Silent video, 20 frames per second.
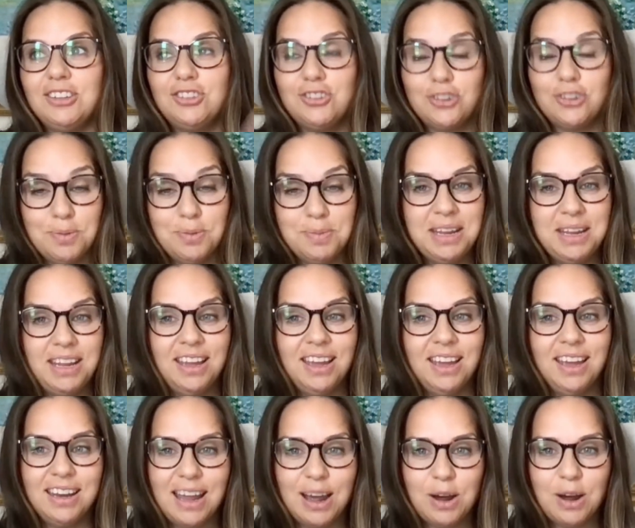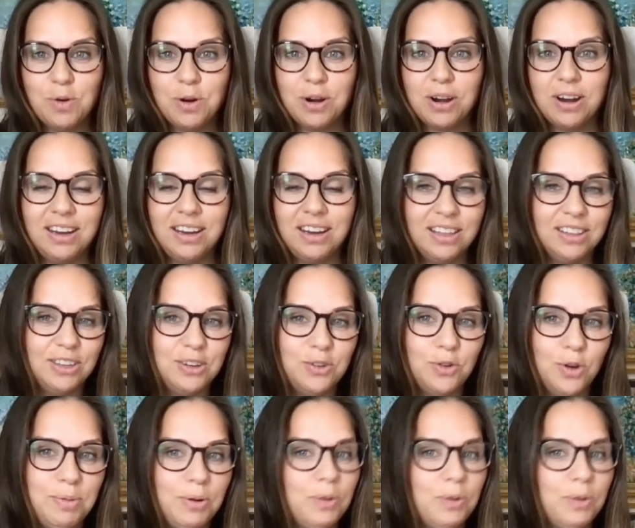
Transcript: Germany, and now we're in Illinois,